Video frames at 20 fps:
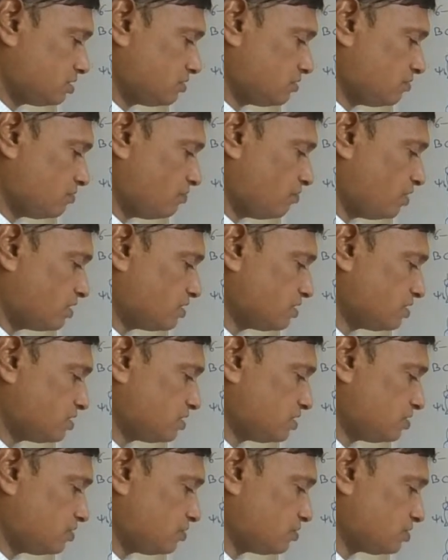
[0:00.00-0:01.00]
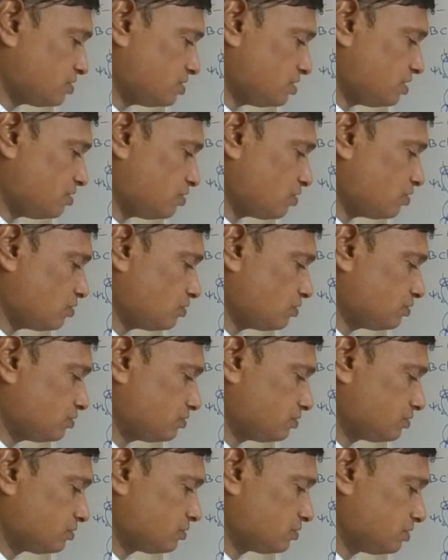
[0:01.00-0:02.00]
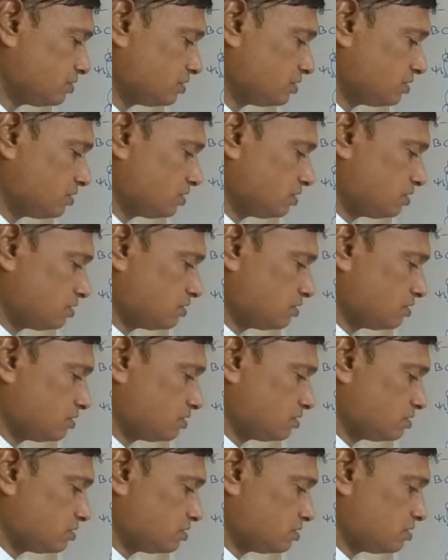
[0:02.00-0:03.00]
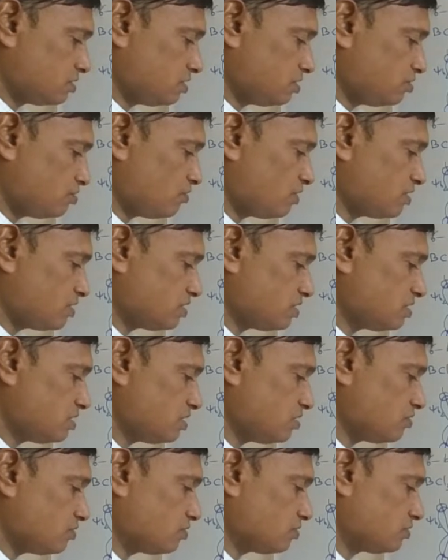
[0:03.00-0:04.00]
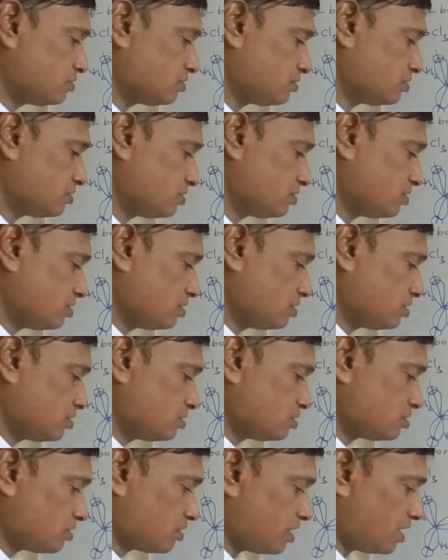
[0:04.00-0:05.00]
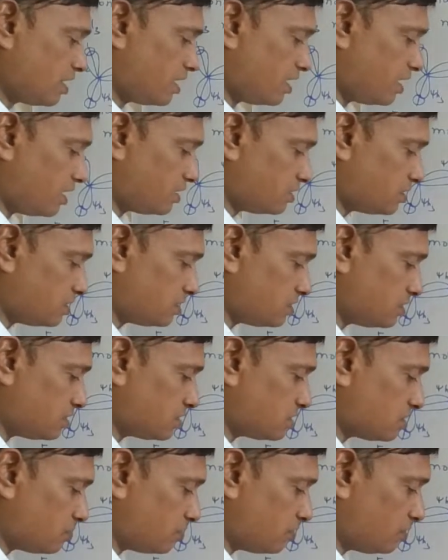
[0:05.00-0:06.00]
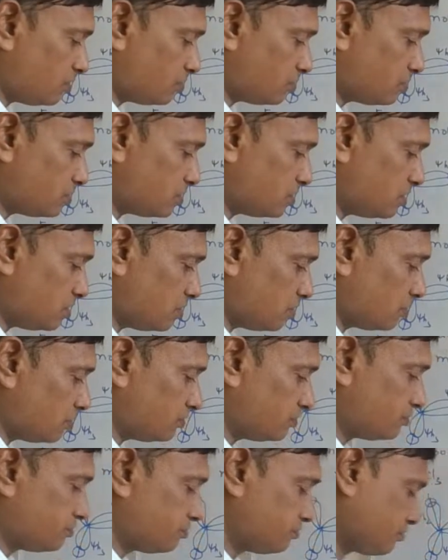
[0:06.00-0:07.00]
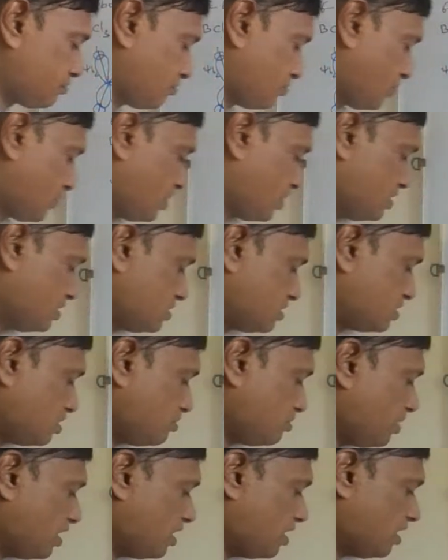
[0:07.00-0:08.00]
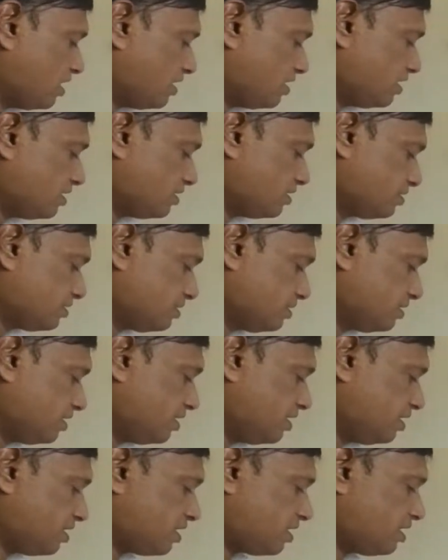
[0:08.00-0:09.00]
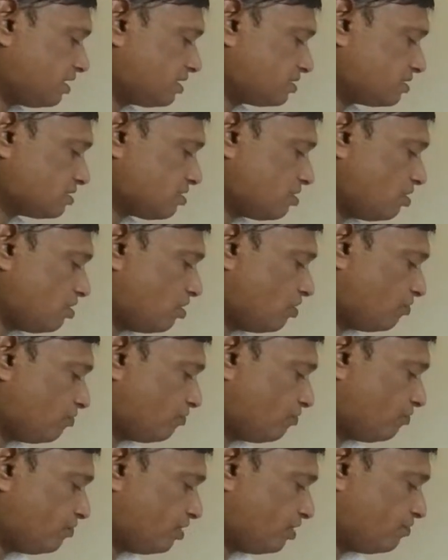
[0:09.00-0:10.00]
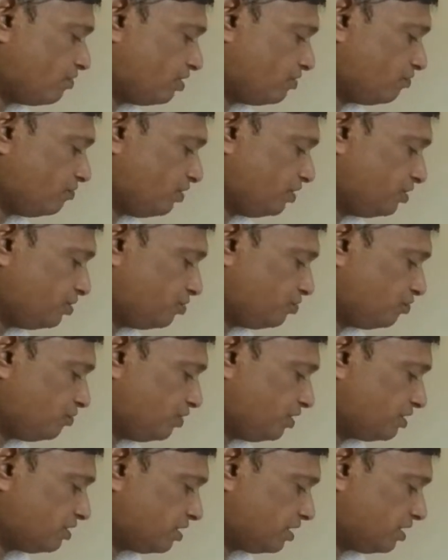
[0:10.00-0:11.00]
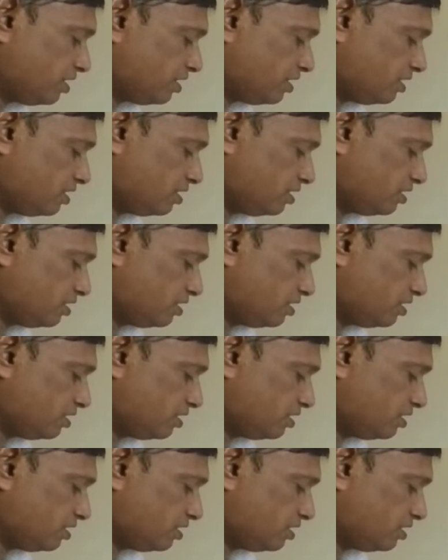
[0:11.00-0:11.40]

1 0 0, 0 1 0. So character is equal to 0. Similarly, in case of V1, V2, V3,